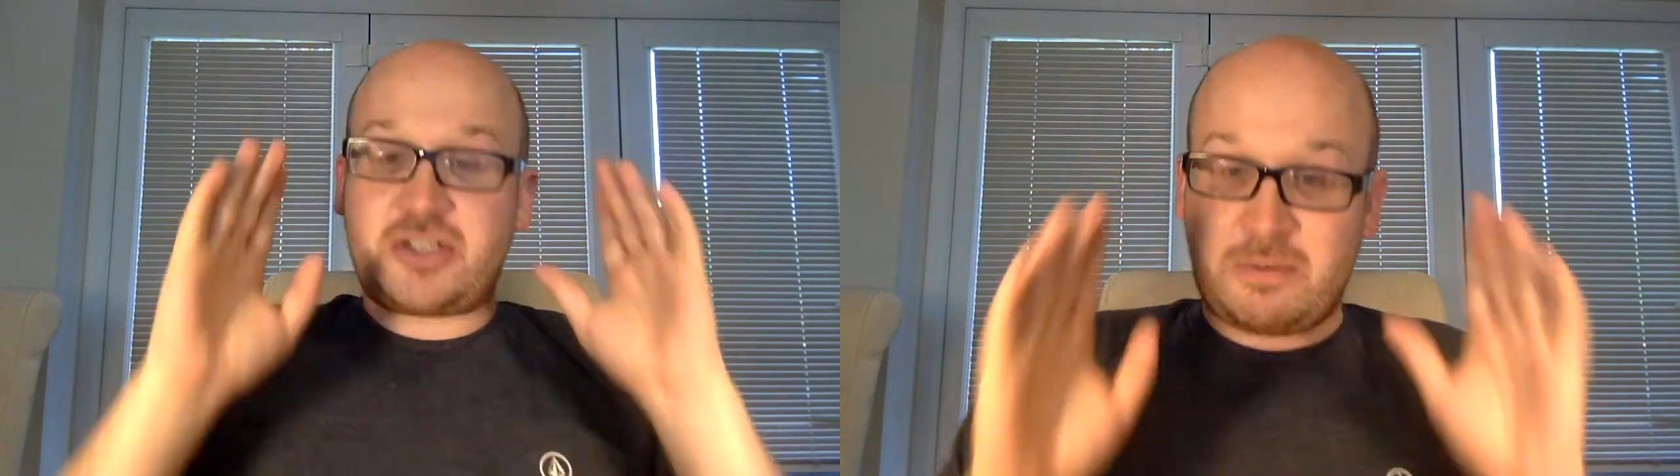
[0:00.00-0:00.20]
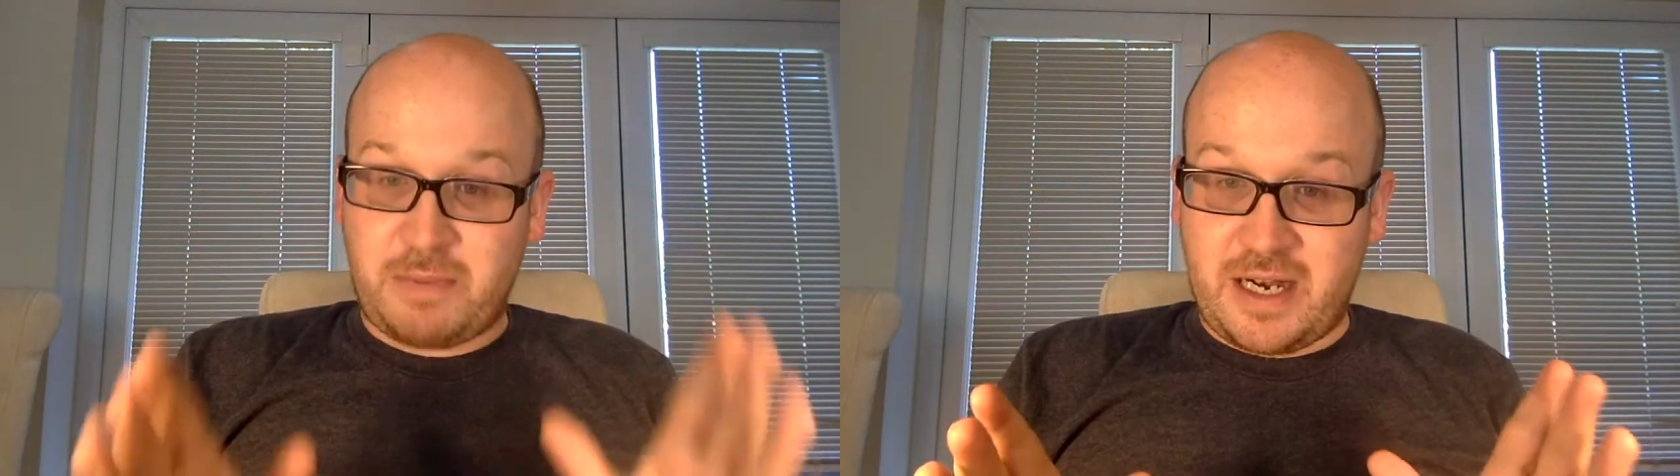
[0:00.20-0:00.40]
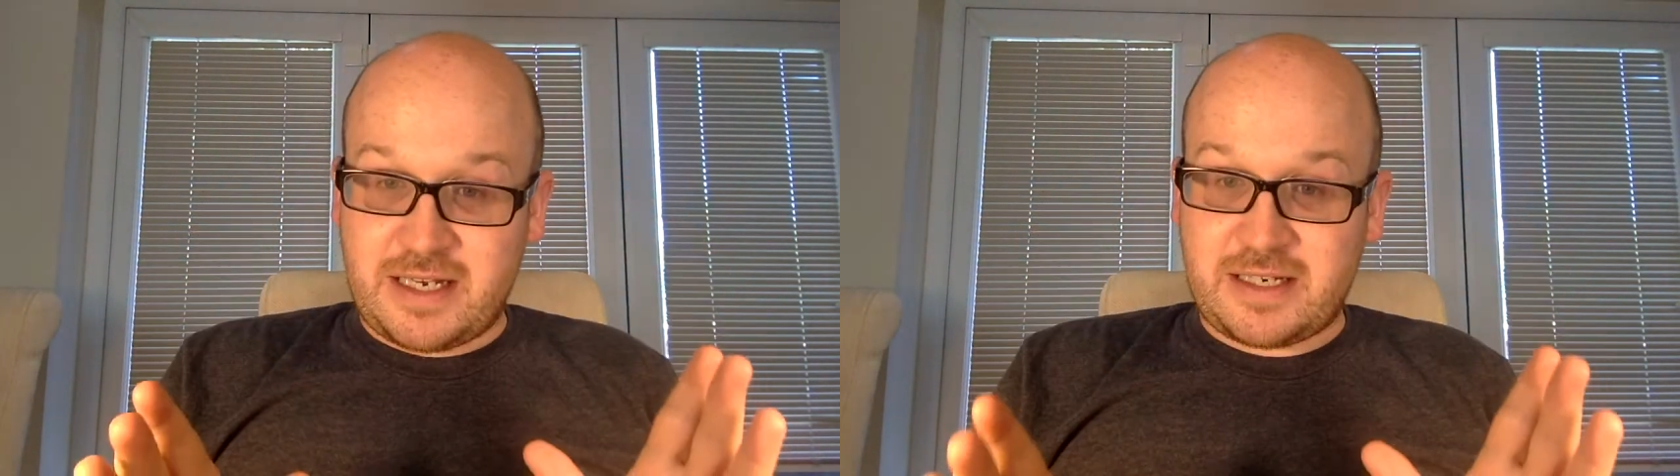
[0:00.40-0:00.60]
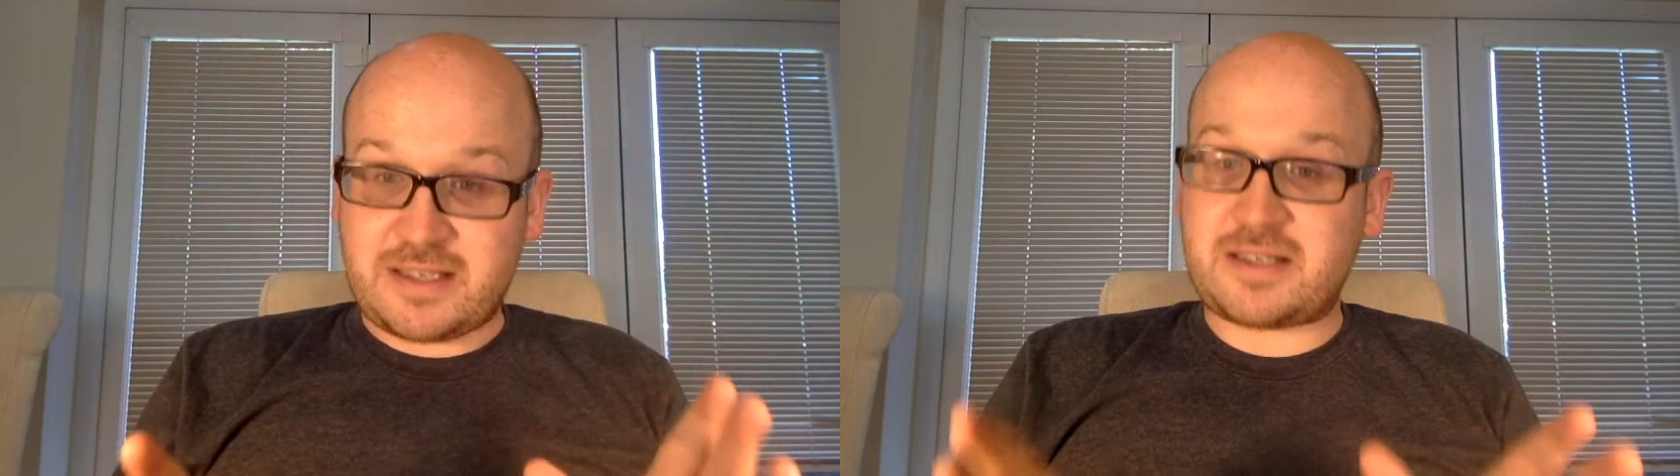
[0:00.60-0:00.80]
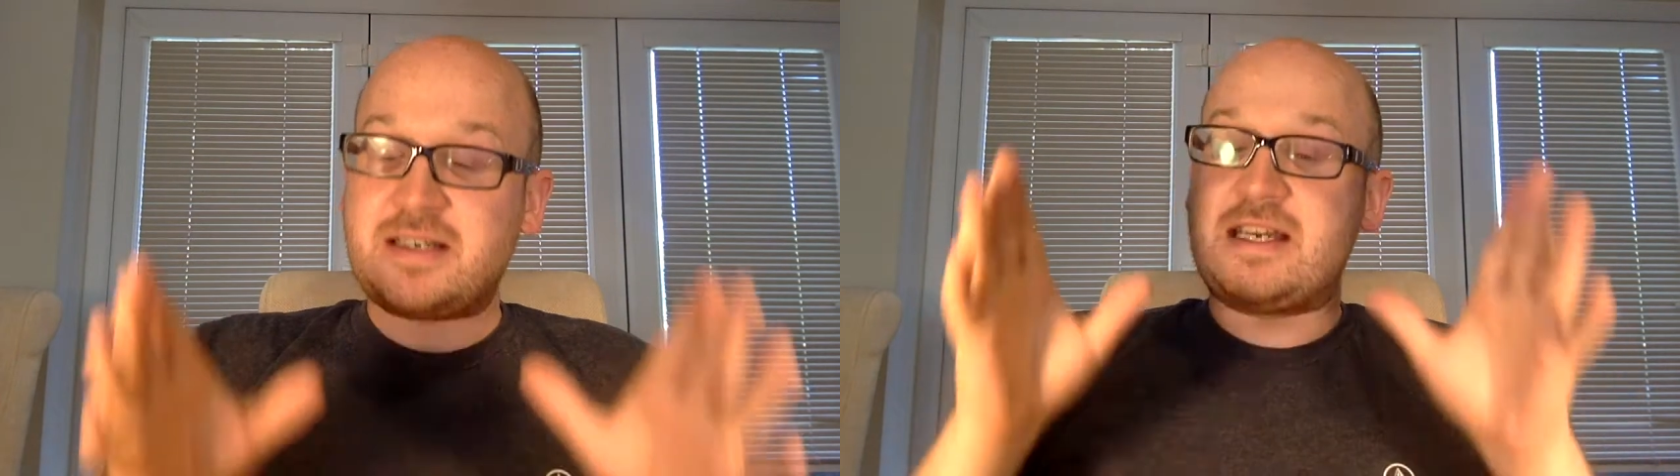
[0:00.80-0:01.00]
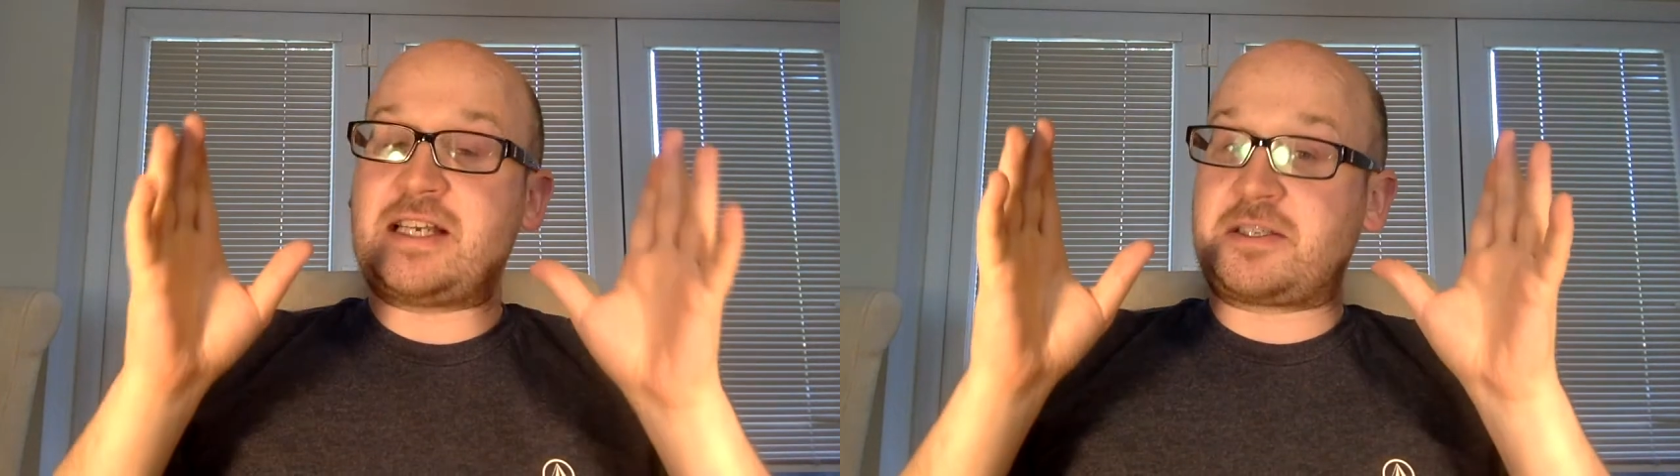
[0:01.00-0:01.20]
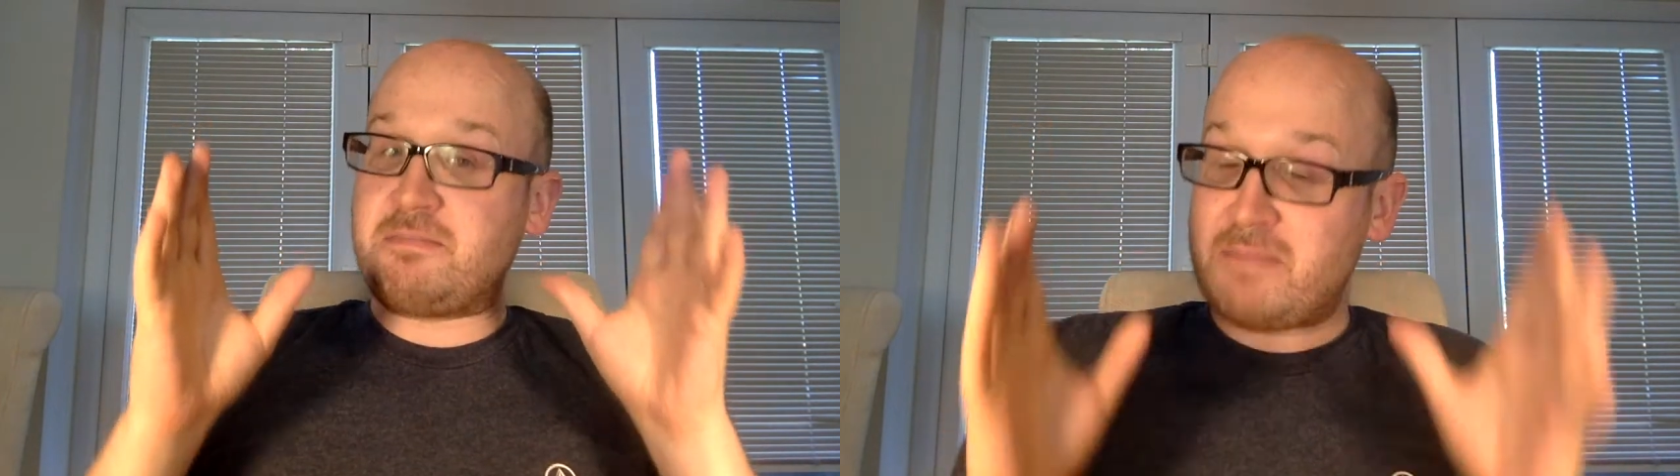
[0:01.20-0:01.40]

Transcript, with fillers: Tobias is